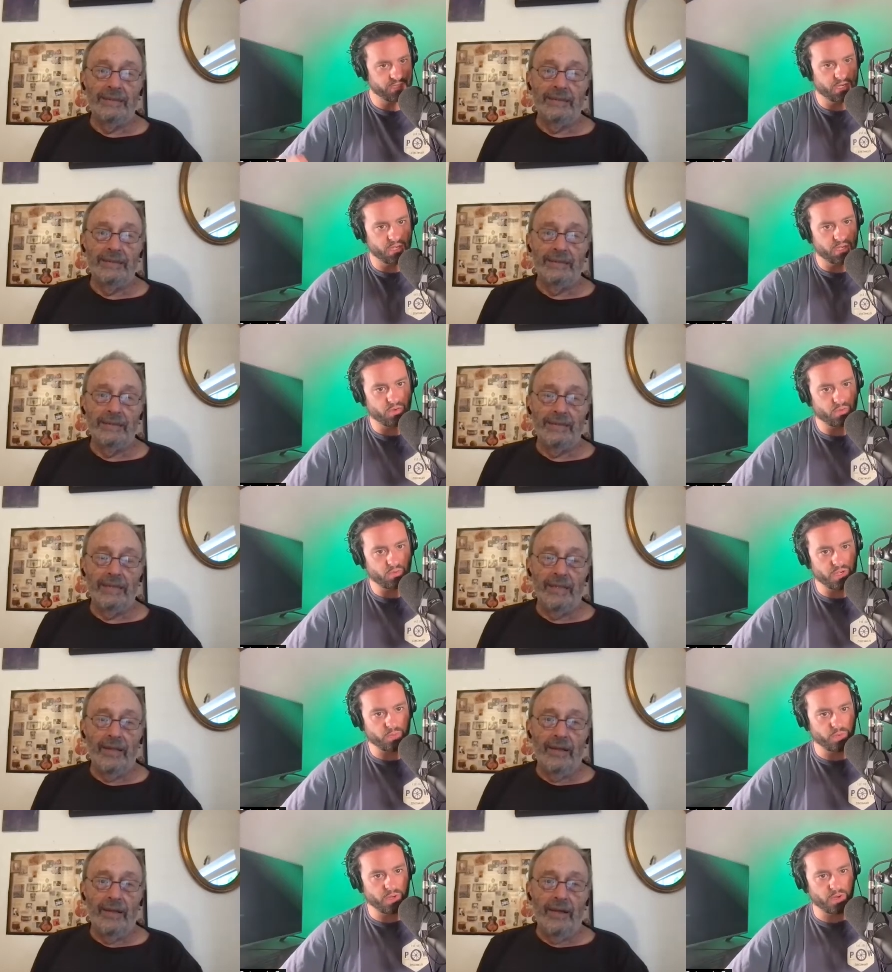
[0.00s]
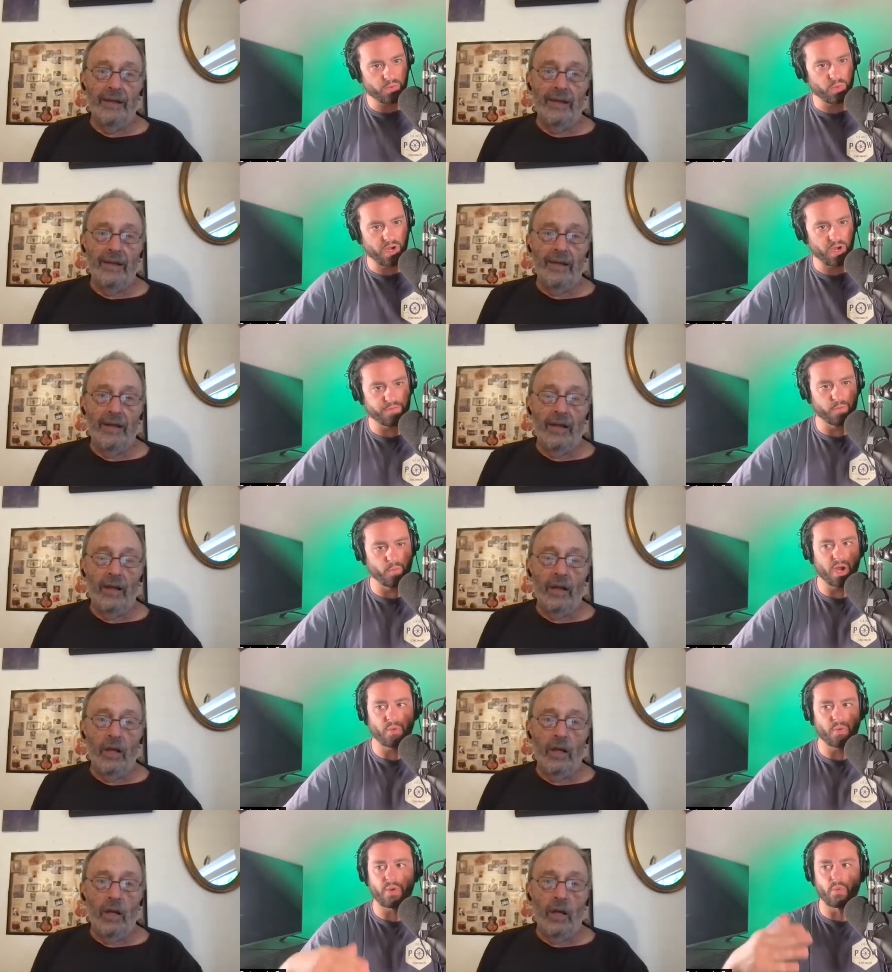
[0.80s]
Speaker 1: You know, what where where from
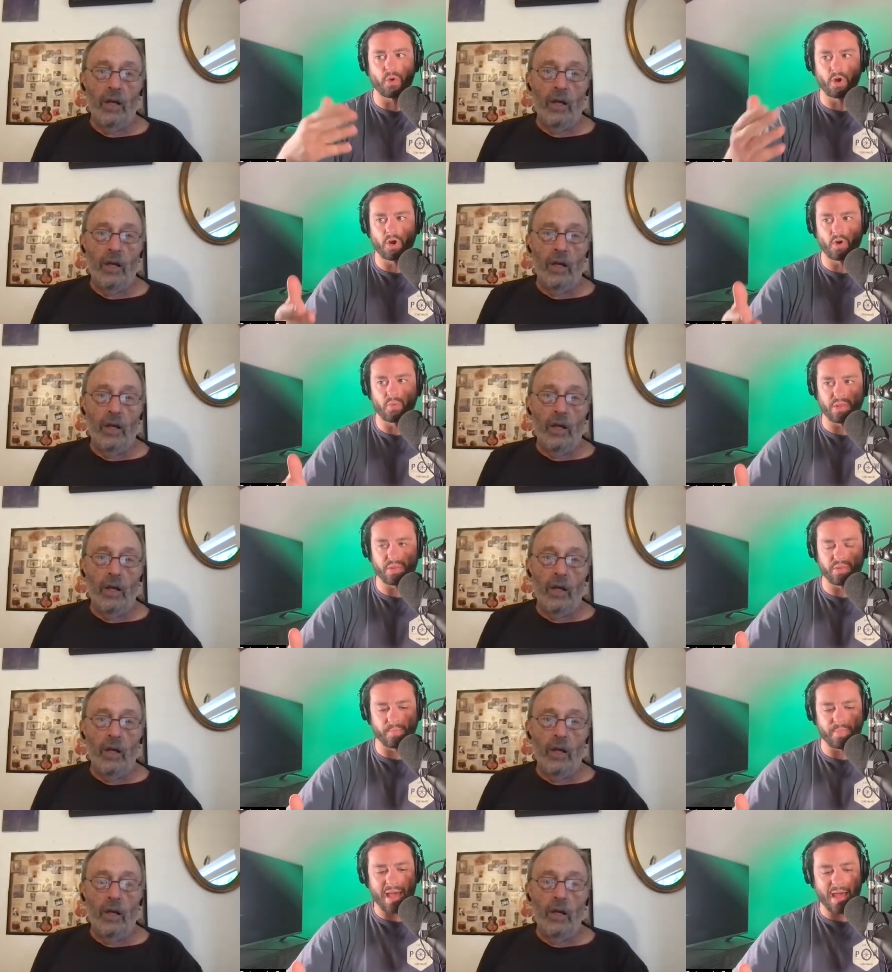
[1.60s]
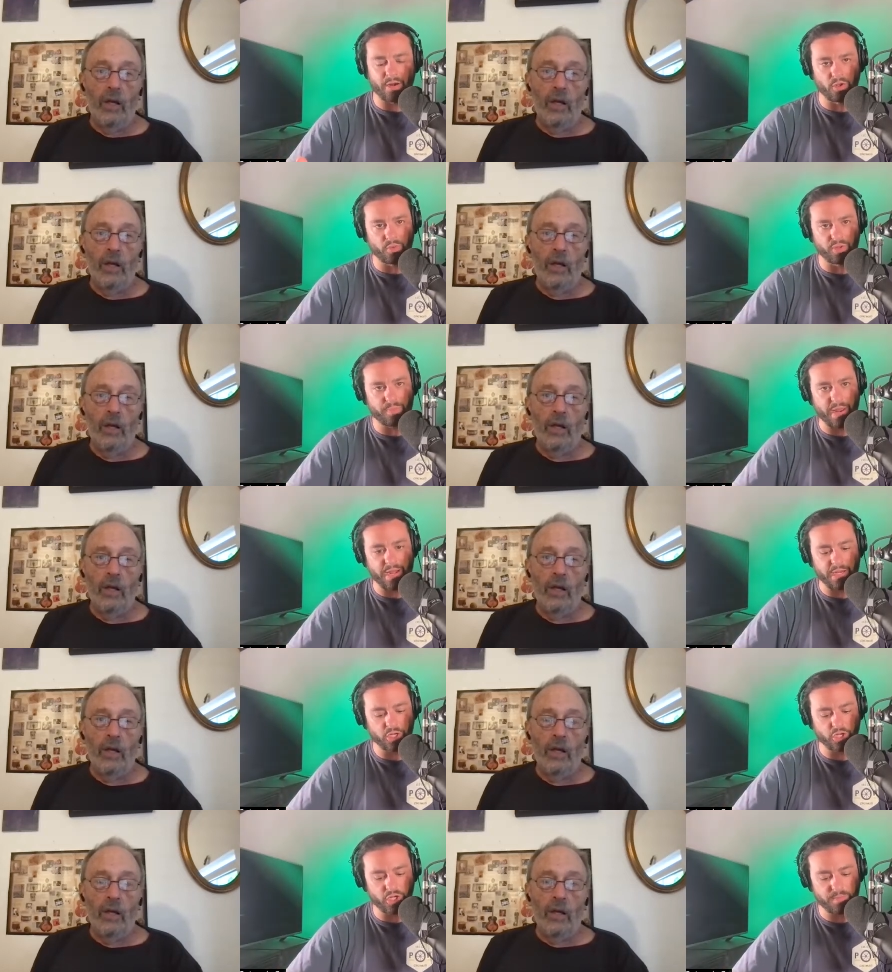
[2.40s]
where we were with the battle with Benny
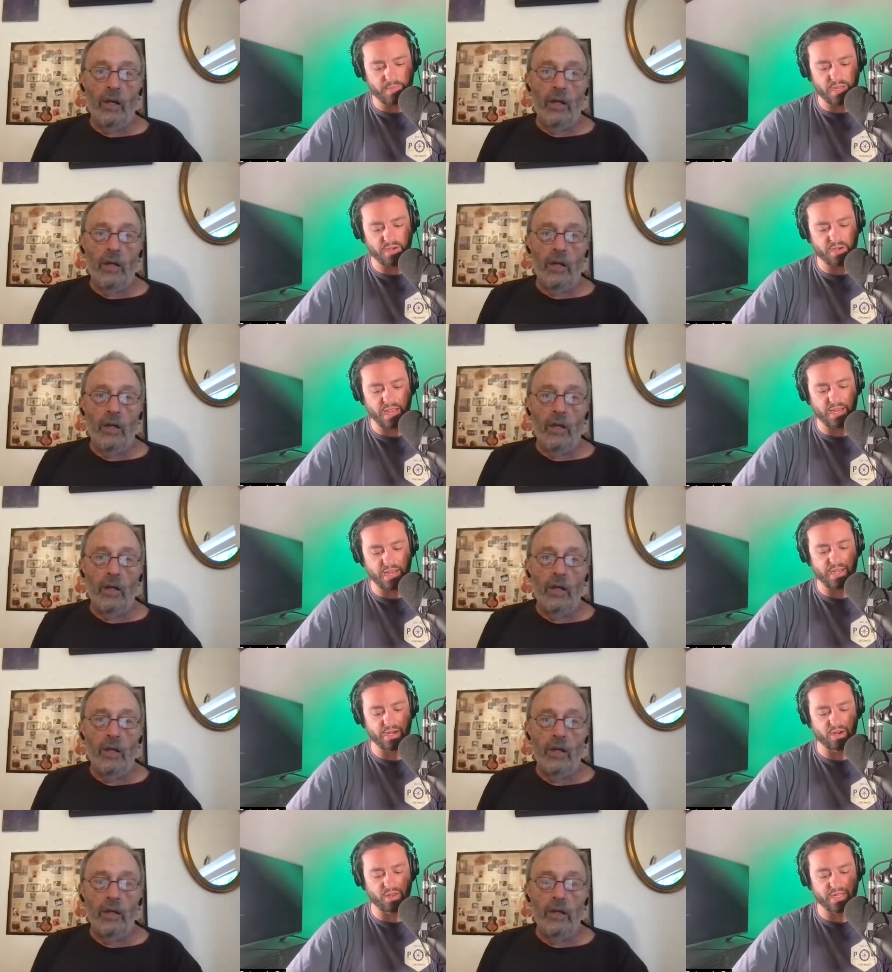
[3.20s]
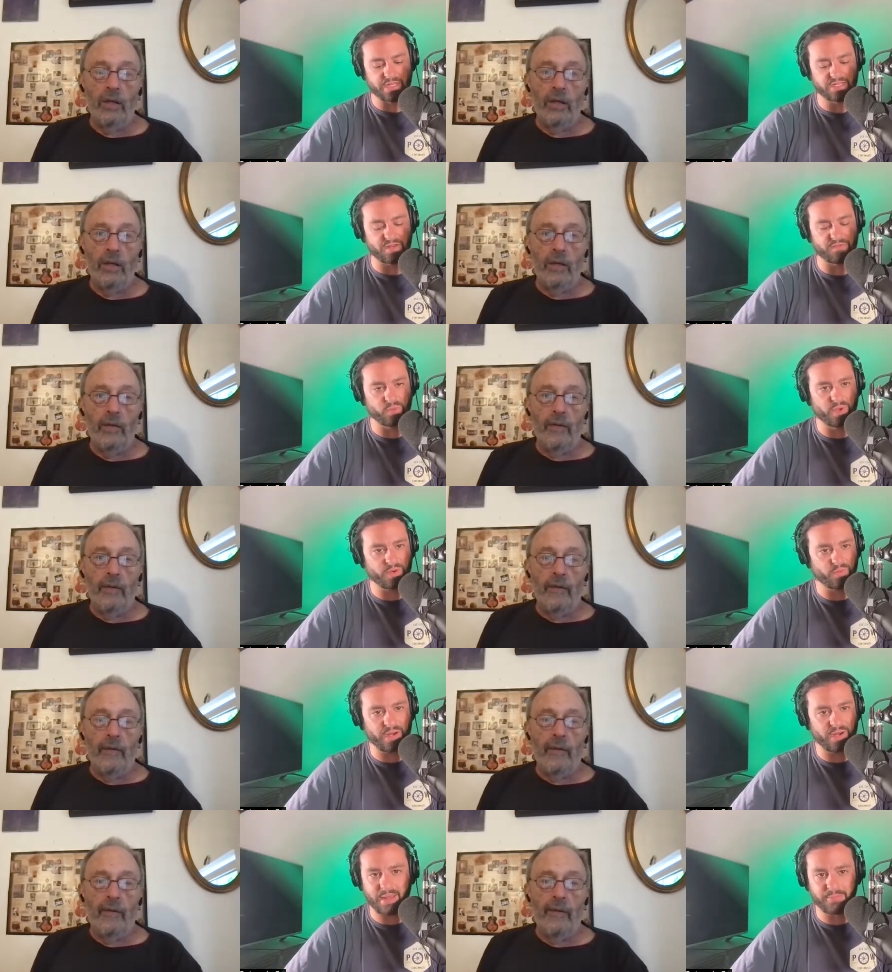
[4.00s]
Goodman and and all that stuff. What
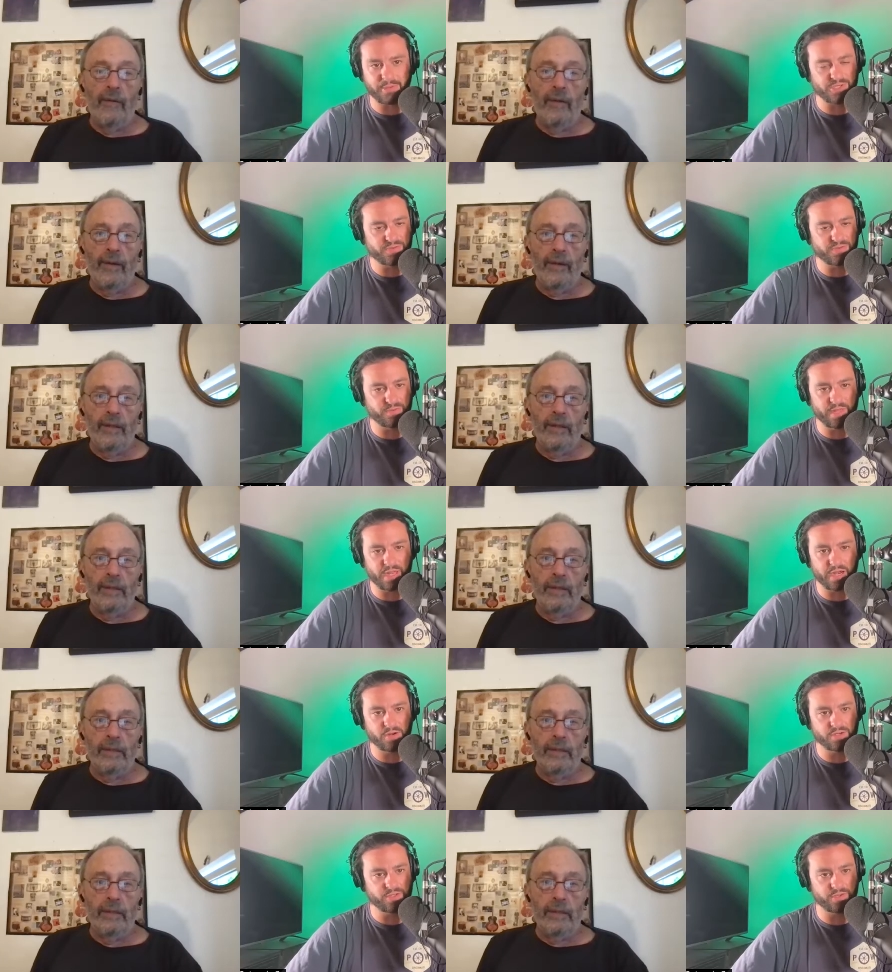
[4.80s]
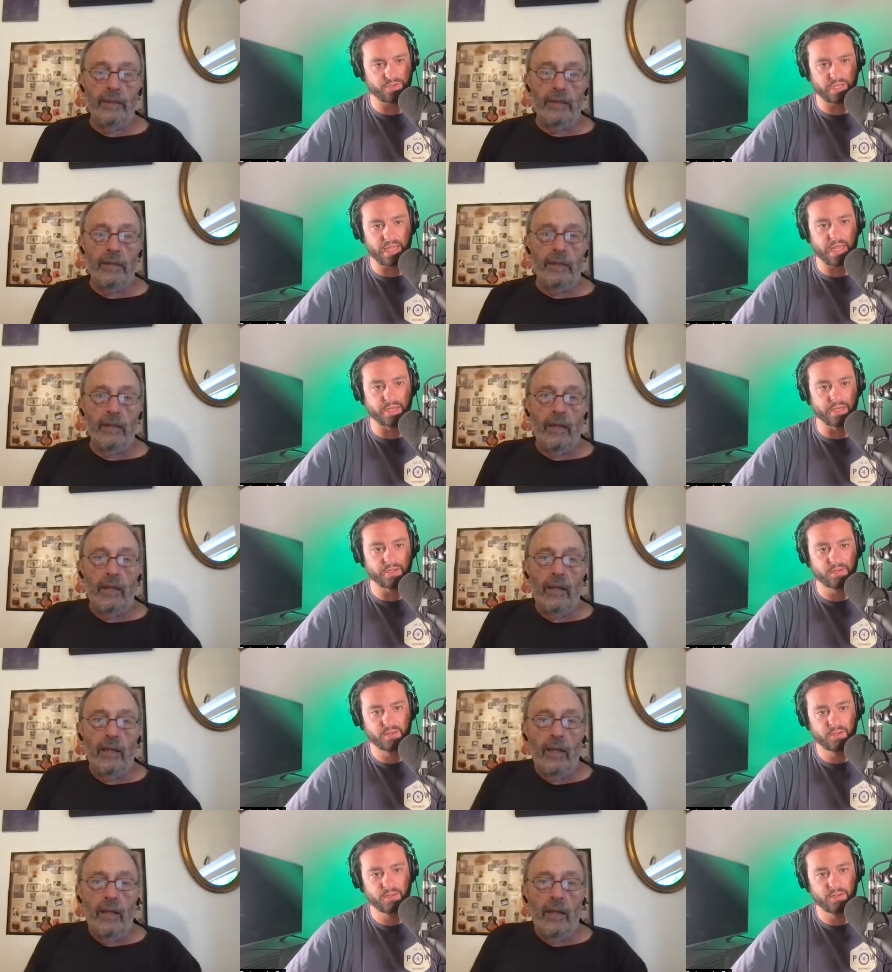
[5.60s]
what happens from there till the end?